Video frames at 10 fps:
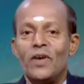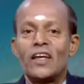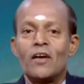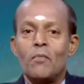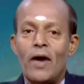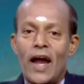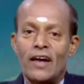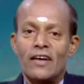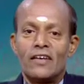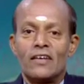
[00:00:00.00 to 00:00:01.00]
Welcome
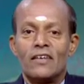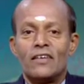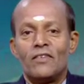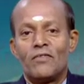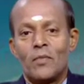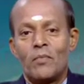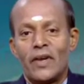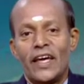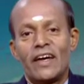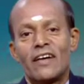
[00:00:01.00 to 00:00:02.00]
back from
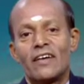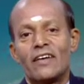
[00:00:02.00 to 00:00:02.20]
break,